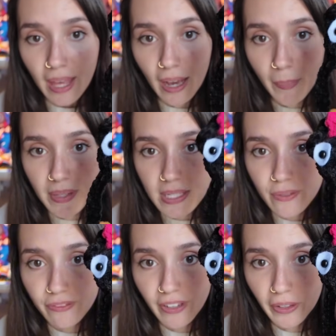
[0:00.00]
This
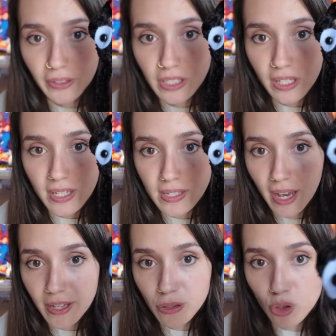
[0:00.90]
is felt. These
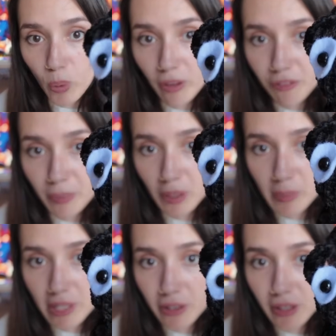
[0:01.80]
eyes are 12
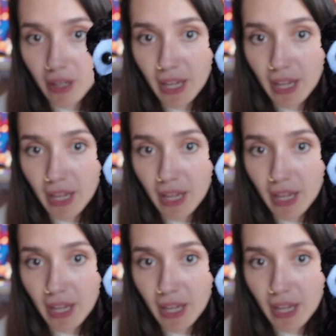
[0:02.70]
millimeter,